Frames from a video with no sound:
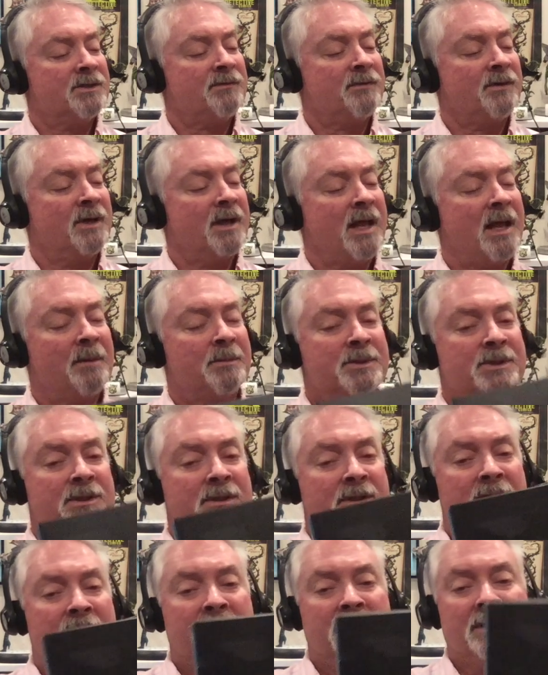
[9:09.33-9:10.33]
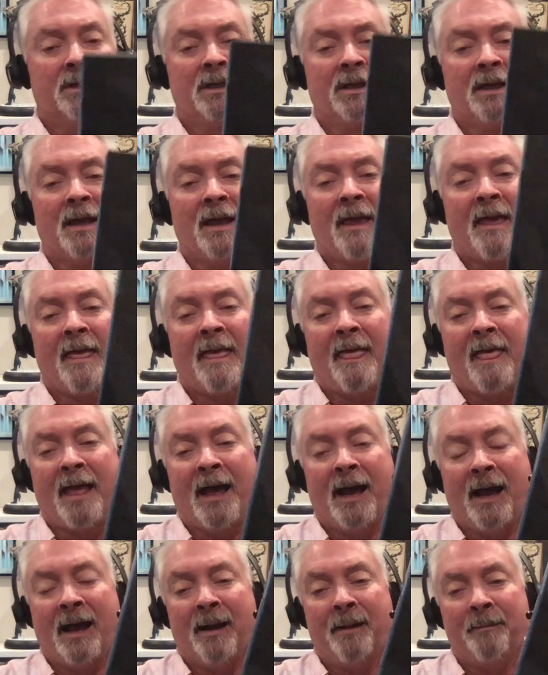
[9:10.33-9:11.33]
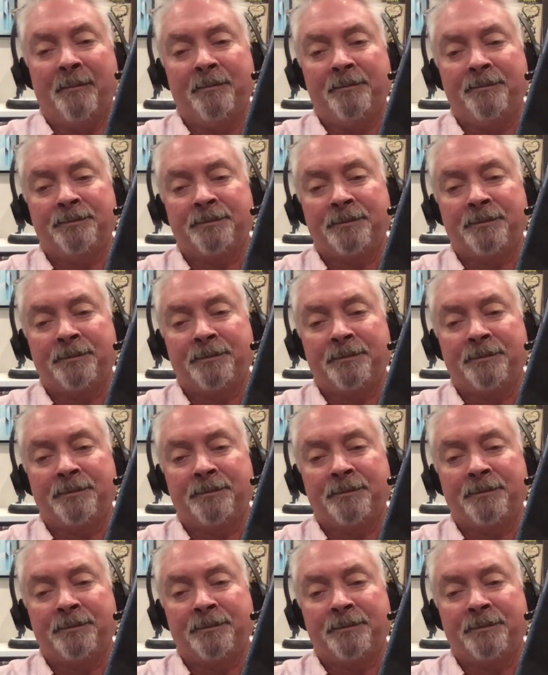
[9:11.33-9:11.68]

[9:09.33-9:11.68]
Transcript: for an Absolute. Um,